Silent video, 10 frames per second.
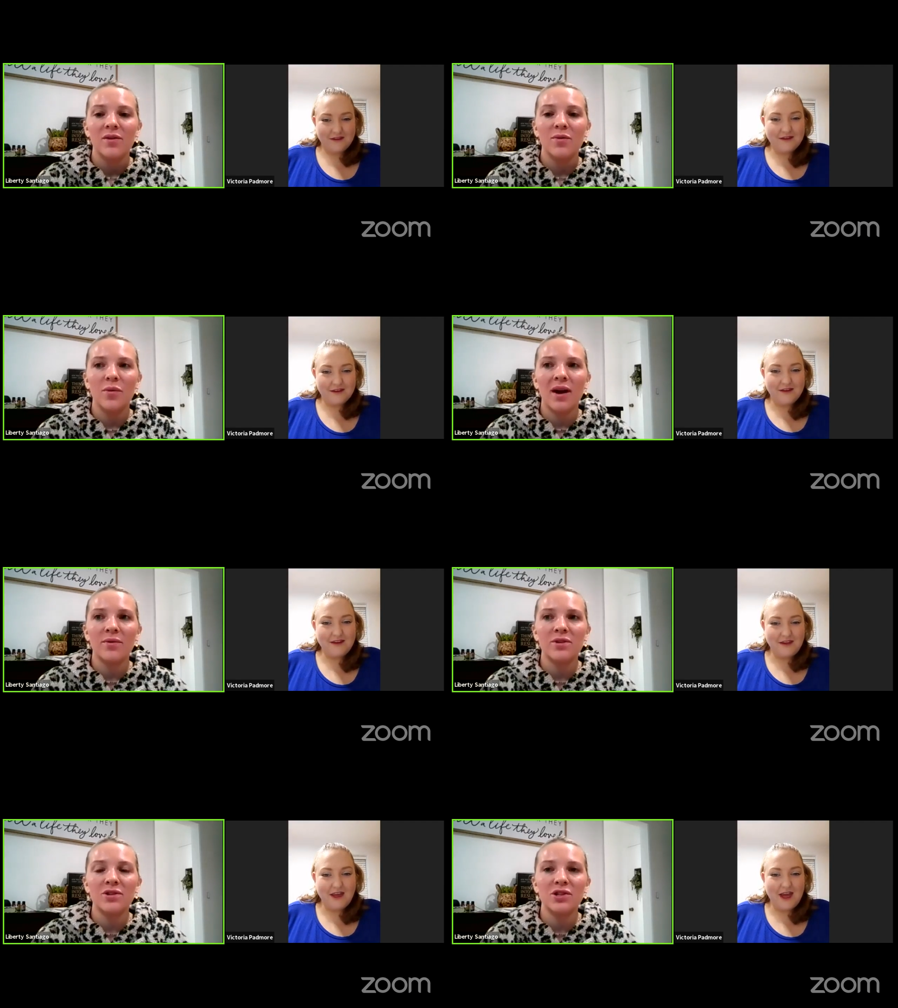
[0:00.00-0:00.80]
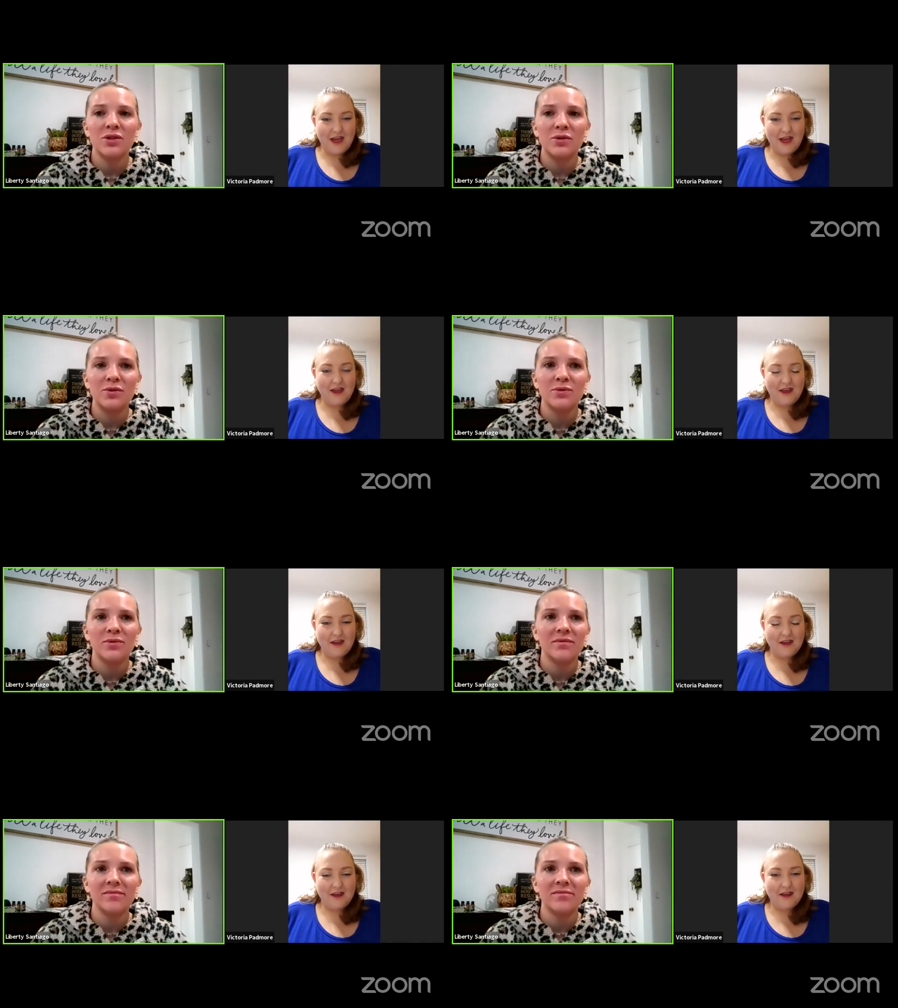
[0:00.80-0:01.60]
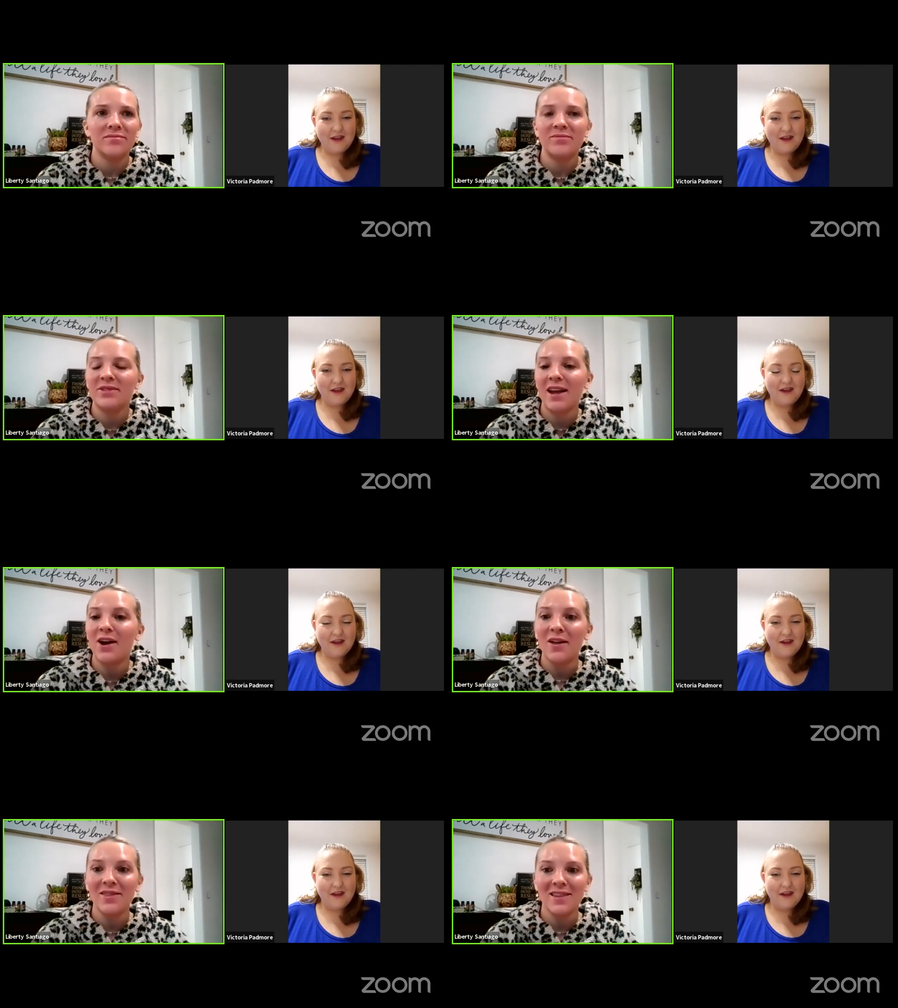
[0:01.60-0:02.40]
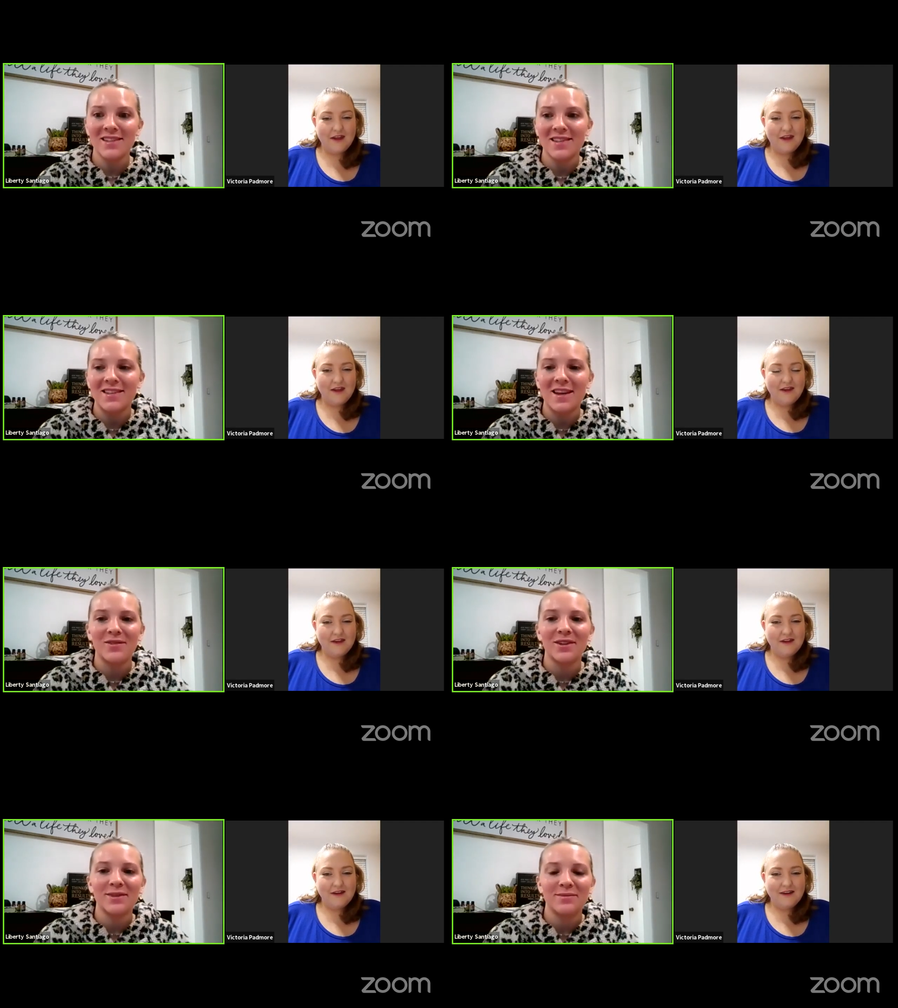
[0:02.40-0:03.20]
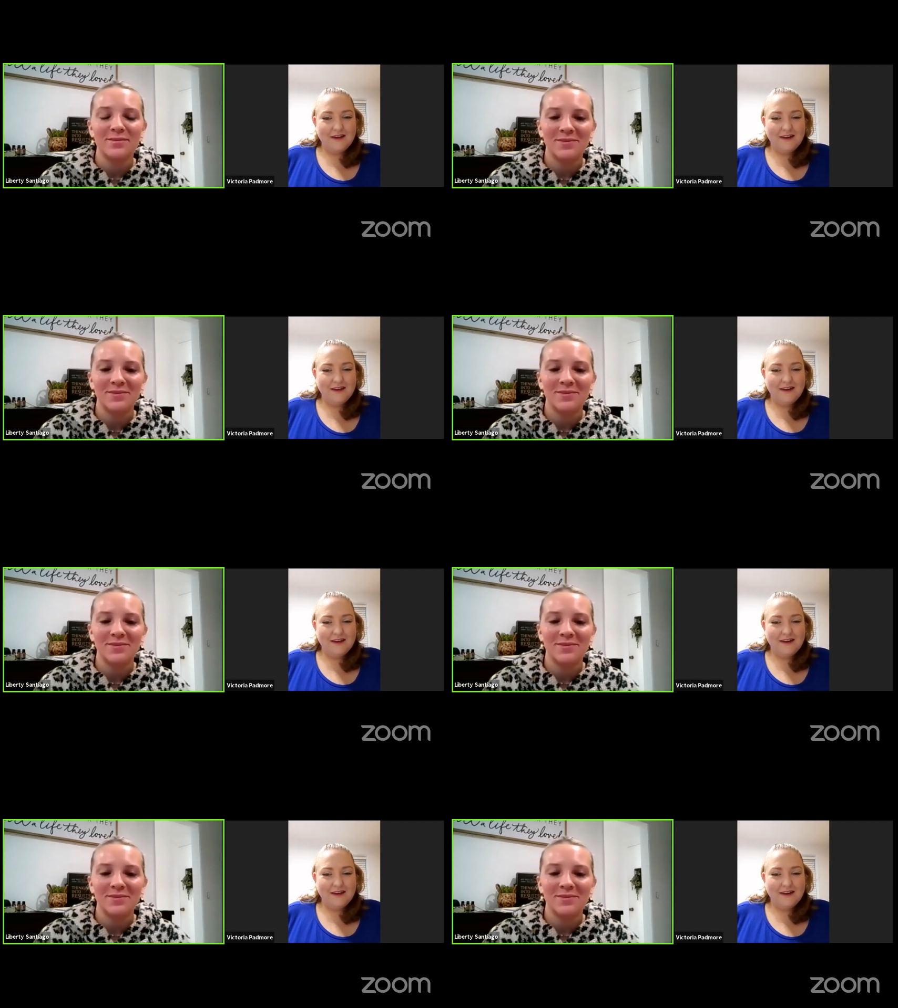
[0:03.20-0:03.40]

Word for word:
Speaker 1: Why would you take on this endeavor?